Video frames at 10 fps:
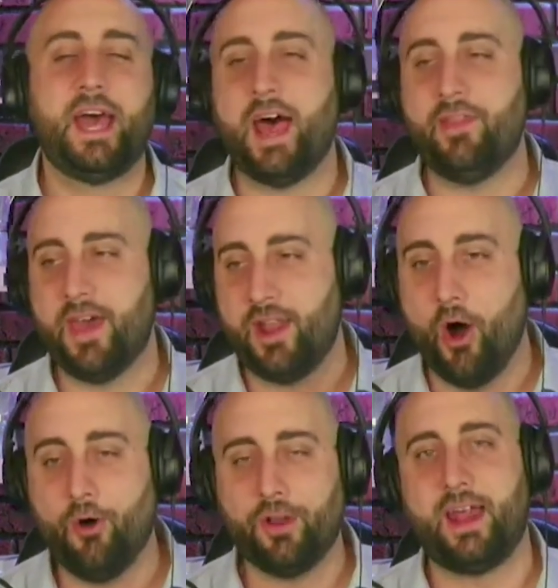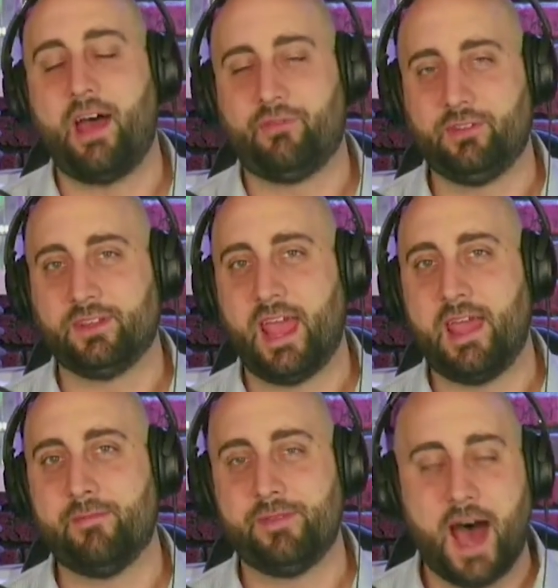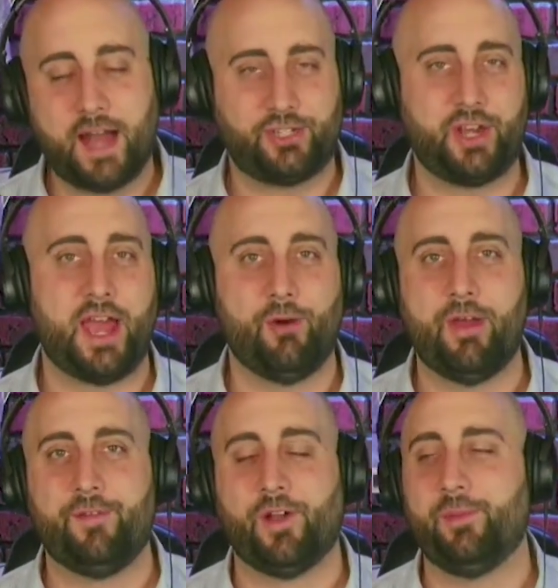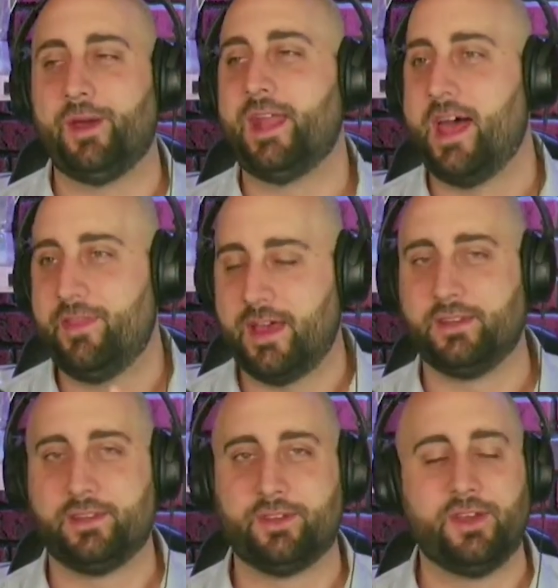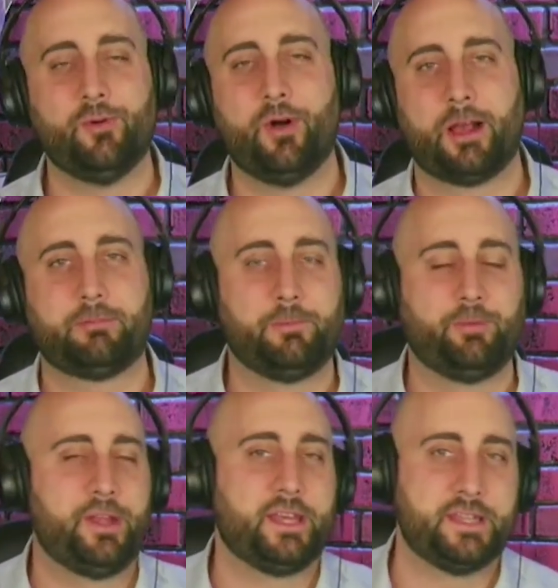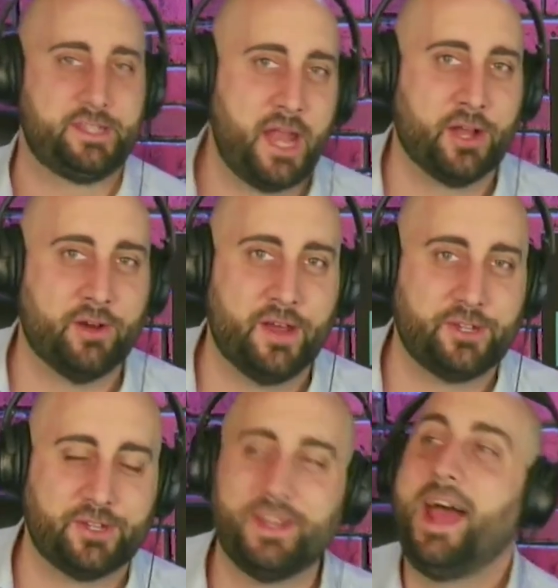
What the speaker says: and then own it after the game, not shy away from it, and then you walk up to the plate to get a standing ovation.